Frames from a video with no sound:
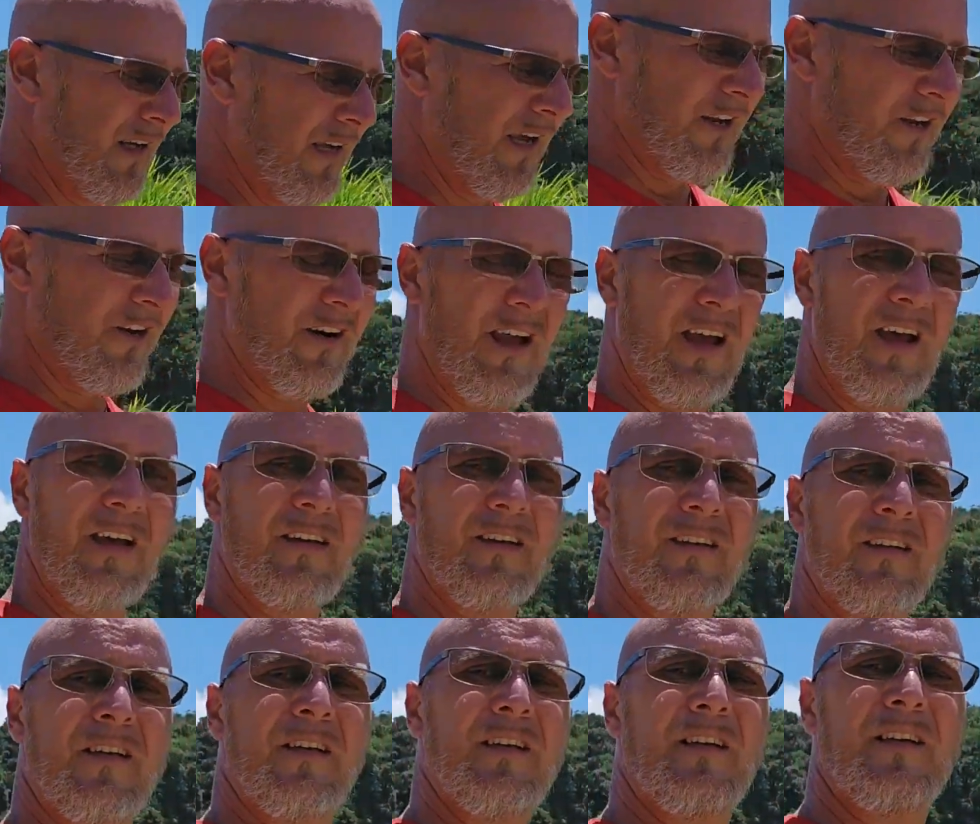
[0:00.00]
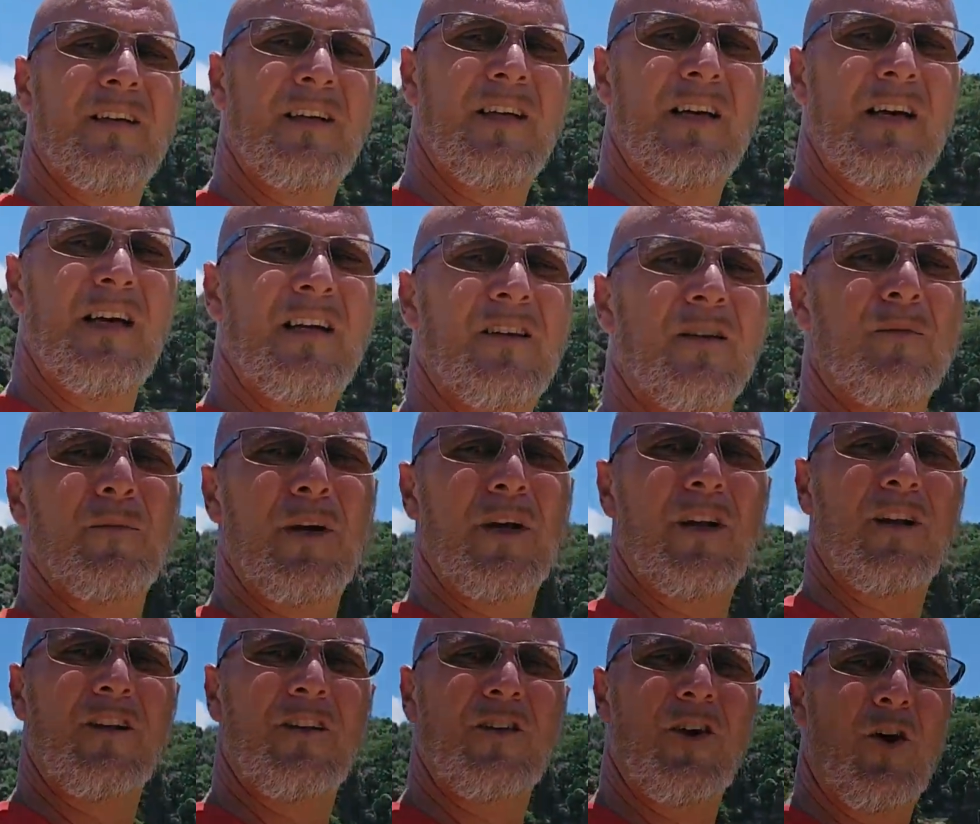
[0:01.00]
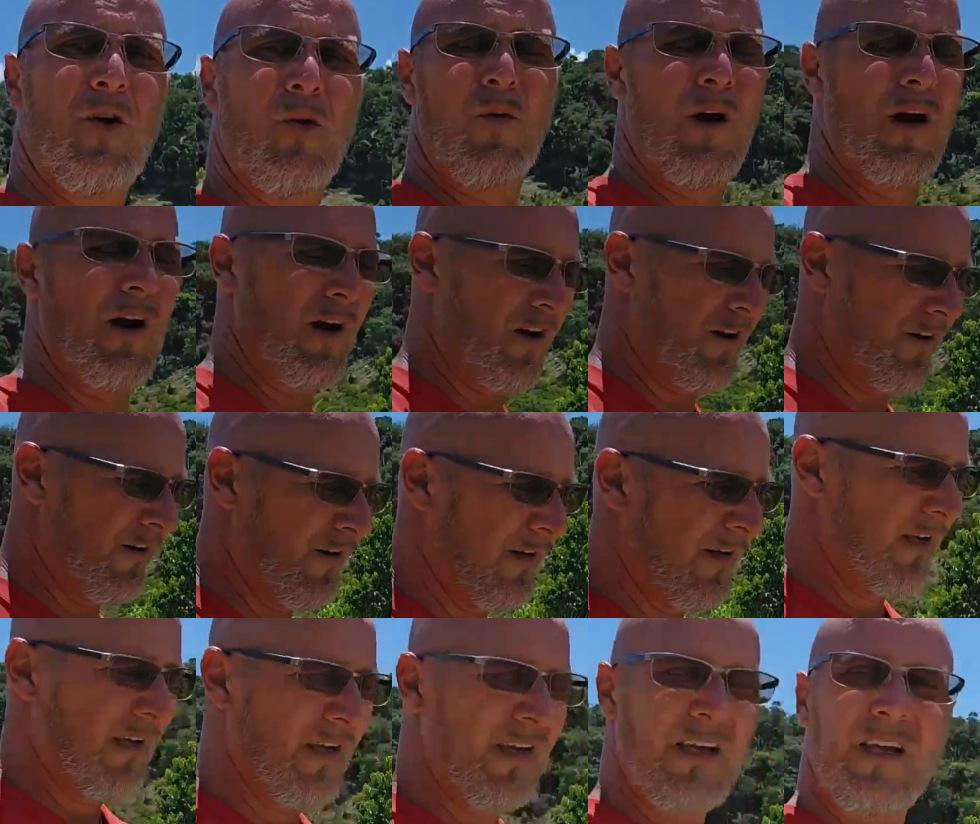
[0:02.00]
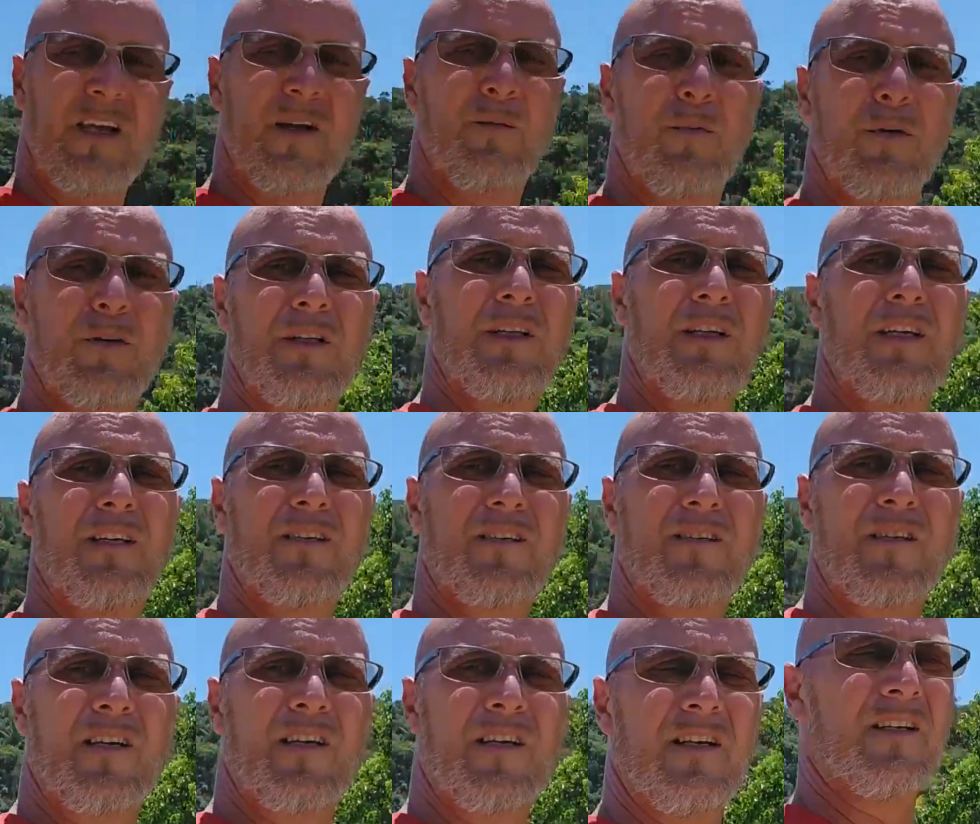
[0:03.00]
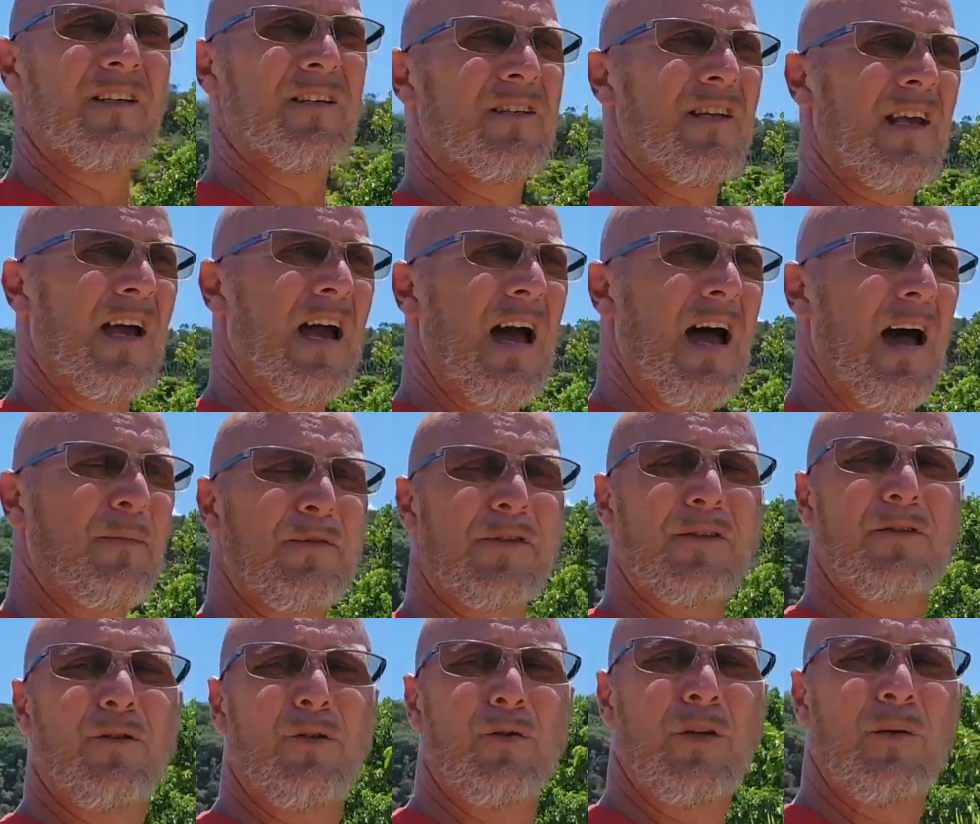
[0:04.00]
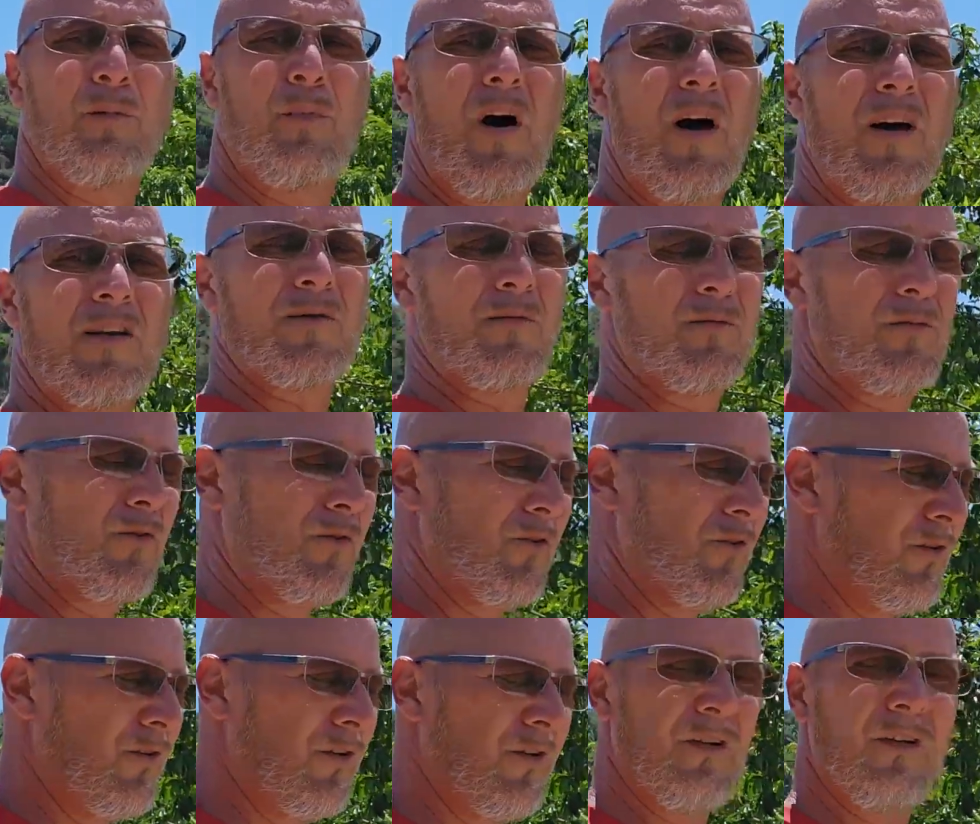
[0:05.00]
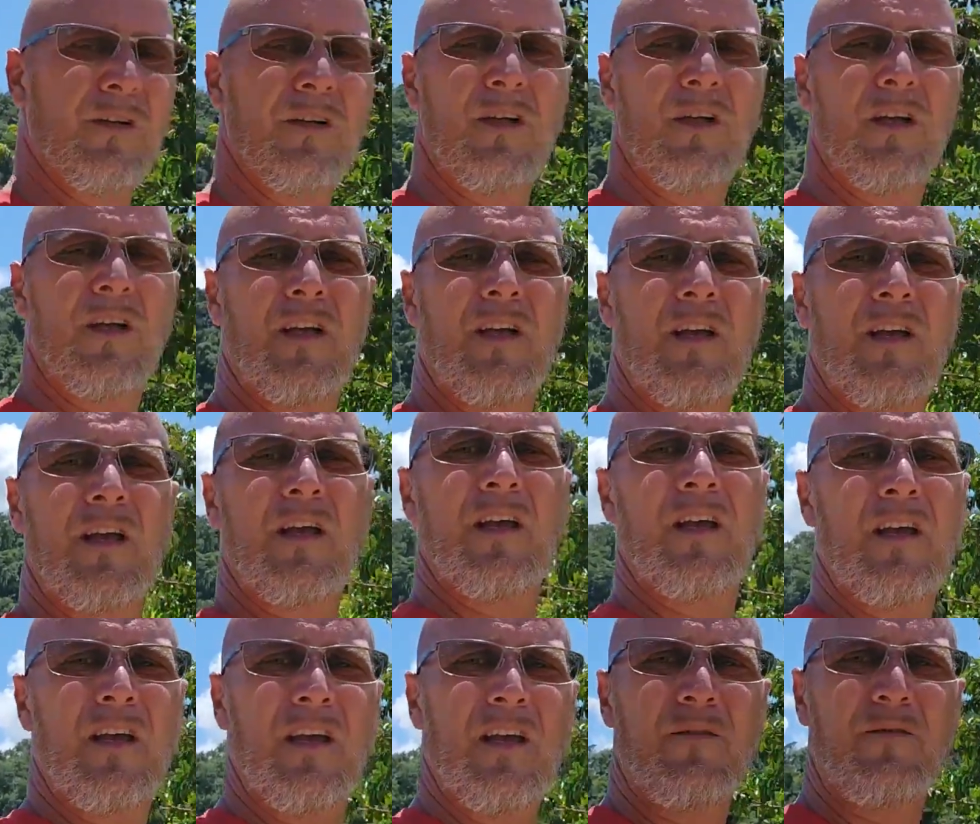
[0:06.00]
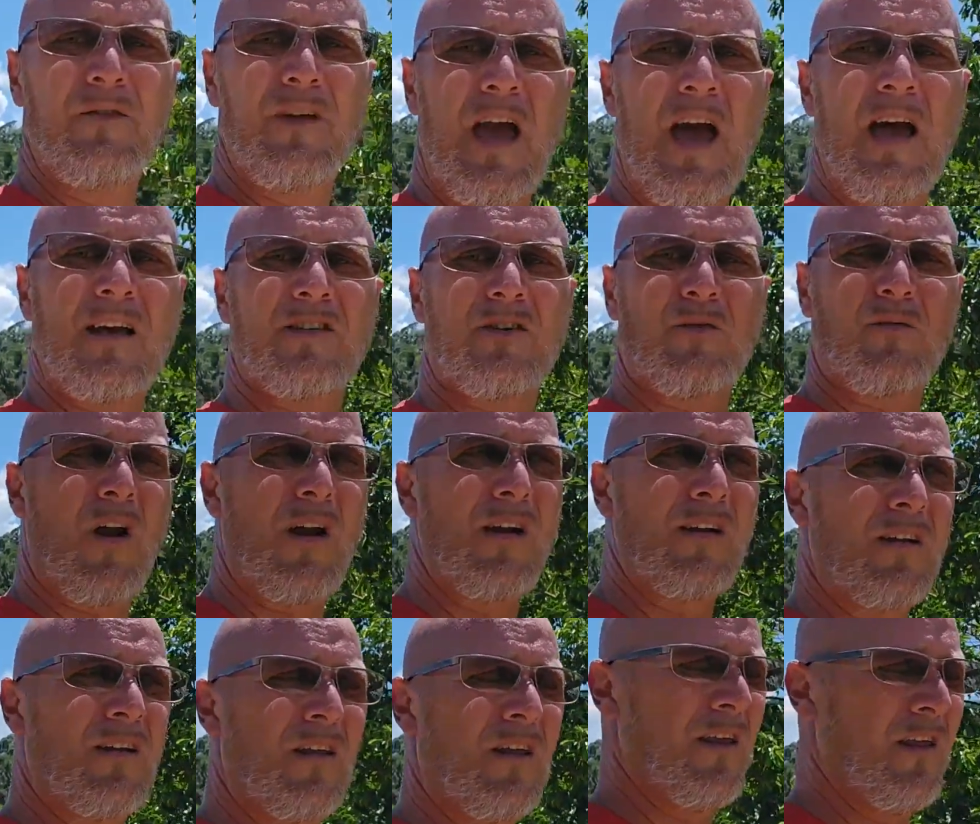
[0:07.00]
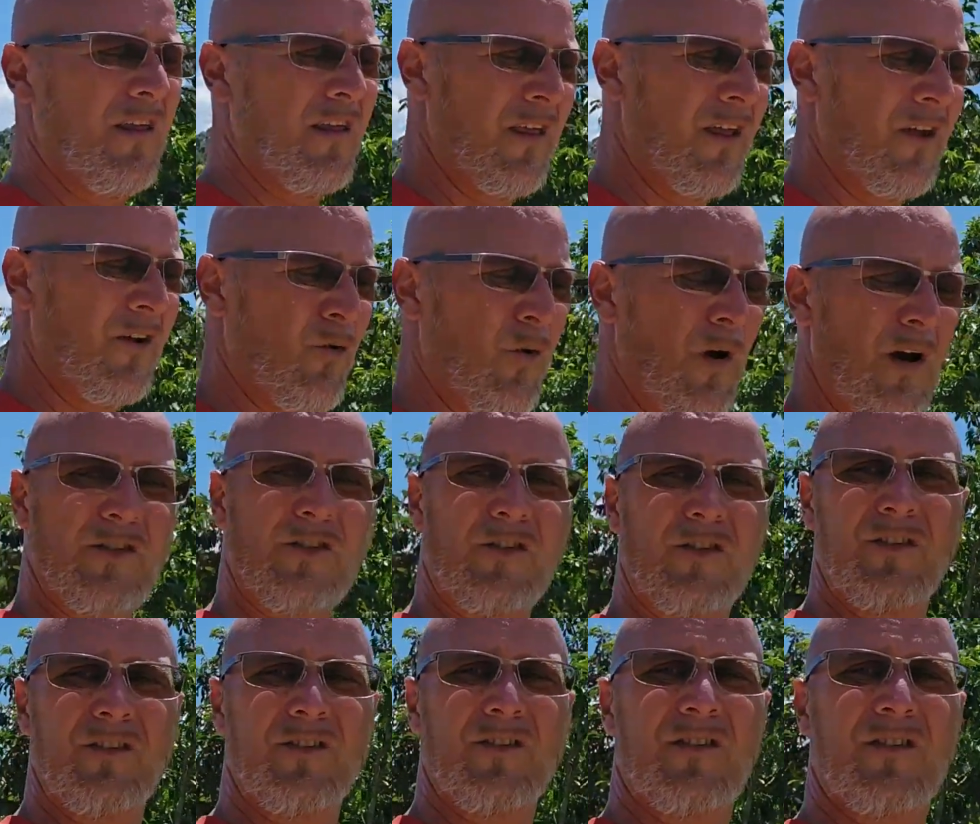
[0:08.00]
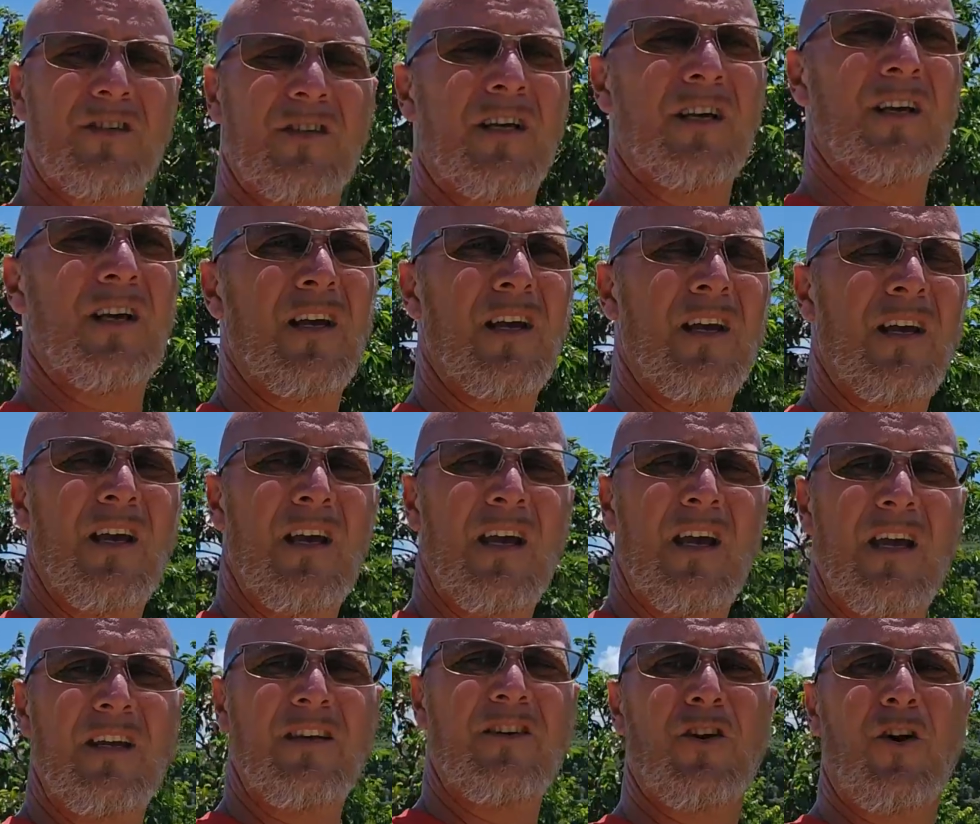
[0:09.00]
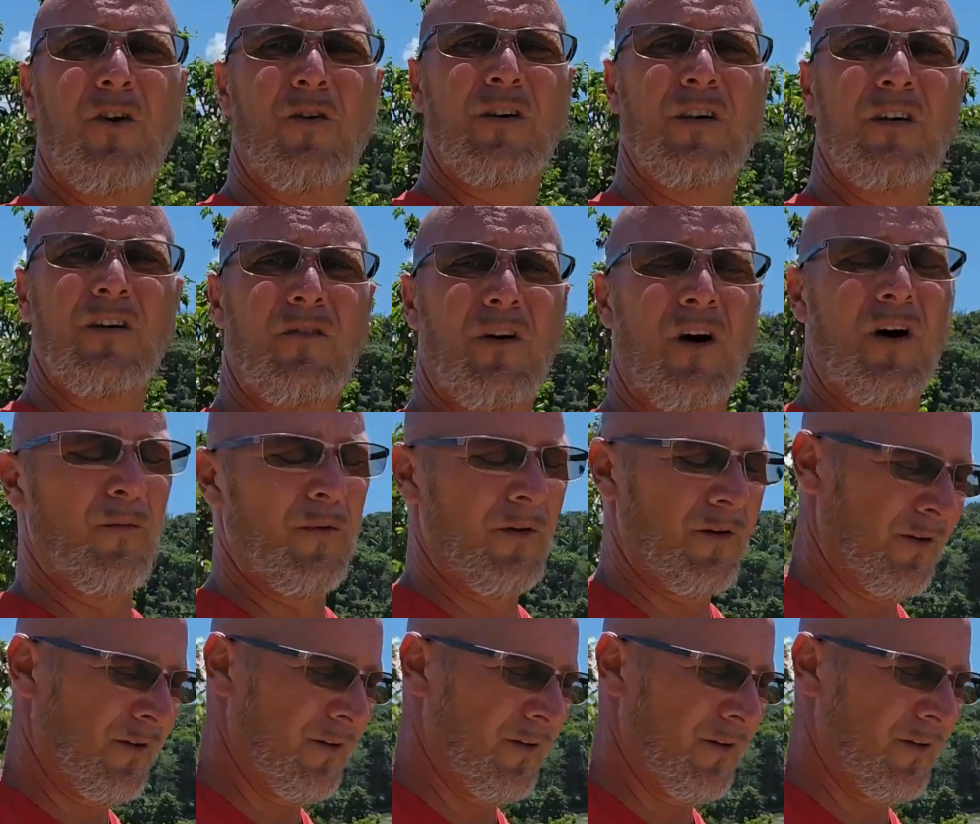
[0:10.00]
internet in the middle of nowhere in Belize. It is absolutely possible if you ask the right questions and you don't give up.